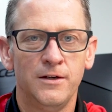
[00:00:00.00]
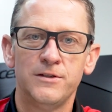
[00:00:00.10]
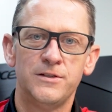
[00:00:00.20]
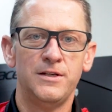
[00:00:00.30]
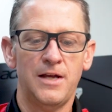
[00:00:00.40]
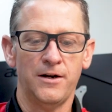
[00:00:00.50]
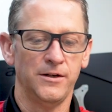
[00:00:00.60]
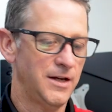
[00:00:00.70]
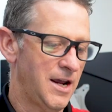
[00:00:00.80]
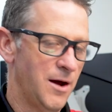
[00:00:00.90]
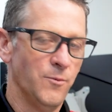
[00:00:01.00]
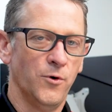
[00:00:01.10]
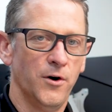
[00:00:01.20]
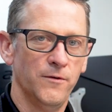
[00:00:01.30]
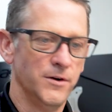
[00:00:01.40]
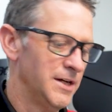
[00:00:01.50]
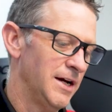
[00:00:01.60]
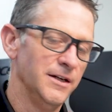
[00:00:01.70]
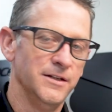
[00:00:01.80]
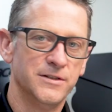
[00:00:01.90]
sit down at camp, wherever,
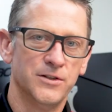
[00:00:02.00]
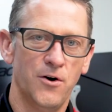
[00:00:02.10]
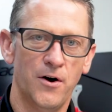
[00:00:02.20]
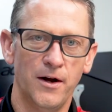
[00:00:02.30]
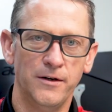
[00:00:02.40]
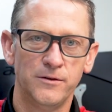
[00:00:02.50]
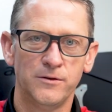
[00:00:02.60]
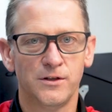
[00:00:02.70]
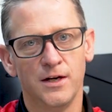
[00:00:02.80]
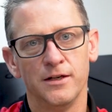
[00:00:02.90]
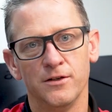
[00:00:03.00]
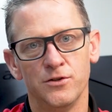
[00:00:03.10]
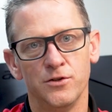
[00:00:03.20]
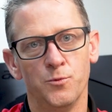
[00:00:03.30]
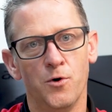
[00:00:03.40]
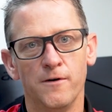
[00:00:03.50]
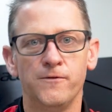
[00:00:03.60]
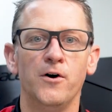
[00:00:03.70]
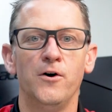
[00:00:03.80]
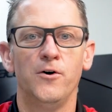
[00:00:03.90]
take it inside, connect it to your
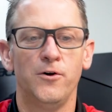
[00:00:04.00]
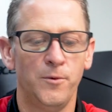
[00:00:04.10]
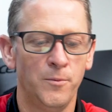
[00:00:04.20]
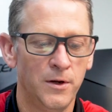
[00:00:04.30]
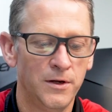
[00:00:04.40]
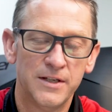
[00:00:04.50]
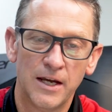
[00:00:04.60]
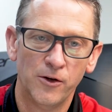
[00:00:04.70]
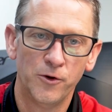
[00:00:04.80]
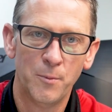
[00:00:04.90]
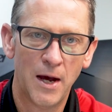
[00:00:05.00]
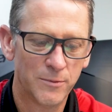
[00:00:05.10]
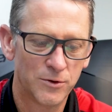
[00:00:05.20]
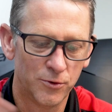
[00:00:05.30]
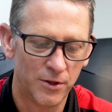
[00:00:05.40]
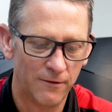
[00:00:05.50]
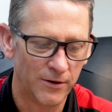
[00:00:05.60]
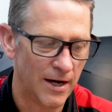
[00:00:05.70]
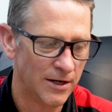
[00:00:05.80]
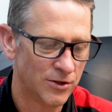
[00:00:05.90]
Wi-Fi at home, download the maps, do your
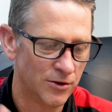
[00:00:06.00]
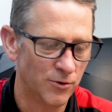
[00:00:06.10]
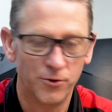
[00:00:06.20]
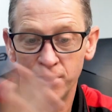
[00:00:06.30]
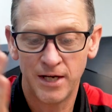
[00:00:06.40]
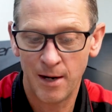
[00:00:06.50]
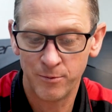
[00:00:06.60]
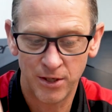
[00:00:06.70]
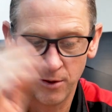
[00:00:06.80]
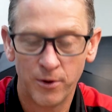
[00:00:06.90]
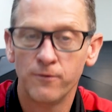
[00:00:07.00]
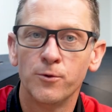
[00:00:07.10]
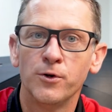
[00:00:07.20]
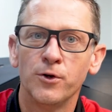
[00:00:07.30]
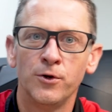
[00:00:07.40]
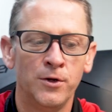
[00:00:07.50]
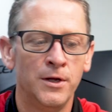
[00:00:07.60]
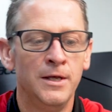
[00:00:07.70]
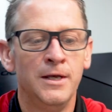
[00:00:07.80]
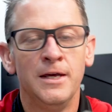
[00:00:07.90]
navigation, or in your camp chair, whatever you want to do,
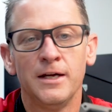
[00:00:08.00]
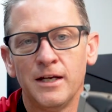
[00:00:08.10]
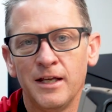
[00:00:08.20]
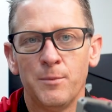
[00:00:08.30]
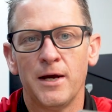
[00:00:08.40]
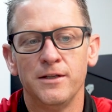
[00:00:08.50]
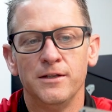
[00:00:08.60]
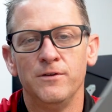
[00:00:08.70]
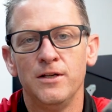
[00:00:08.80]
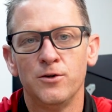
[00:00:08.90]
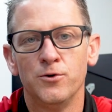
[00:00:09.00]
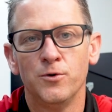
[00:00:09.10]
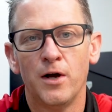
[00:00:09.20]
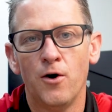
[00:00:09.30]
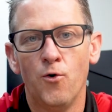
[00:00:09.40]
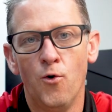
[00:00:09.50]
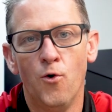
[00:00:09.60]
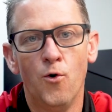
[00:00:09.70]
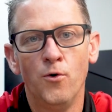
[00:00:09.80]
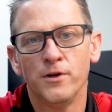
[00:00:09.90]
click it back in the vehicle.
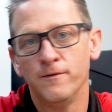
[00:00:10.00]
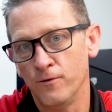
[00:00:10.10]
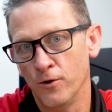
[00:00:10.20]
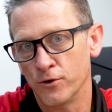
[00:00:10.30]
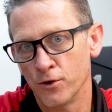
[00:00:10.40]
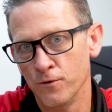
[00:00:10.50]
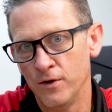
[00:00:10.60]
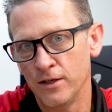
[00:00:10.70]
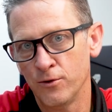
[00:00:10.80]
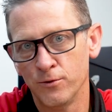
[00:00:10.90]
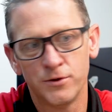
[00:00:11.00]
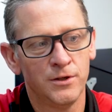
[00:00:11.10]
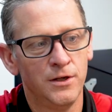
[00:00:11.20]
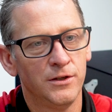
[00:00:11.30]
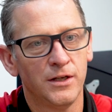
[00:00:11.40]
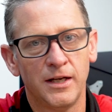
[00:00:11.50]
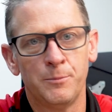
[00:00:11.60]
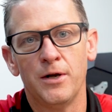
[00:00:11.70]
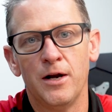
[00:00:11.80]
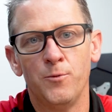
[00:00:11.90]
Or if you've got two vehicles, clip
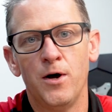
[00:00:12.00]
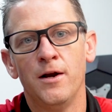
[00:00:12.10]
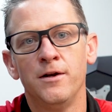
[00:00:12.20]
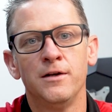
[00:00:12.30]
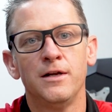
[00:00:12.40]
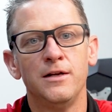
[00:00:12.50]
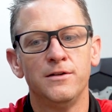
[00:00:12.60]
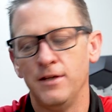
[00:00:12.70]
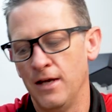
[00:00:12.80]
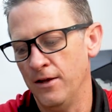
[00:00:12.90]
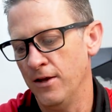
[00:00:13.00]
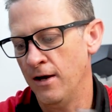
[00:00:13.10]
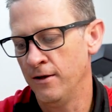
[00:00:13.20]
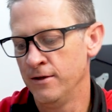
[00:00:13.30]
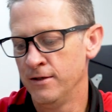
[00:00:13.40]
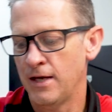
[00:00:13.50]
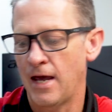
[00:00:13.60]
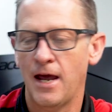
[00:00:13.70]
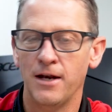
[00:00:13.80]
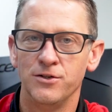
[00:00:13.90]
it out of one into the other,
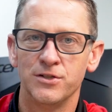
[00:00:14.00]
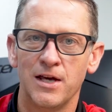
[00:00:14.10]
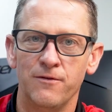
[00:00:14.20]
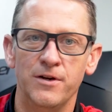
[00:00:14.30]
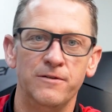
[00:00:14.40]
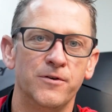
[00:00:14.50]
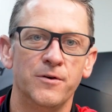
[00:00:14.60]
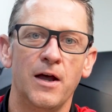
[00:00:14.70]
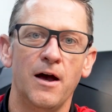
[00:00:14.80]
and just have a different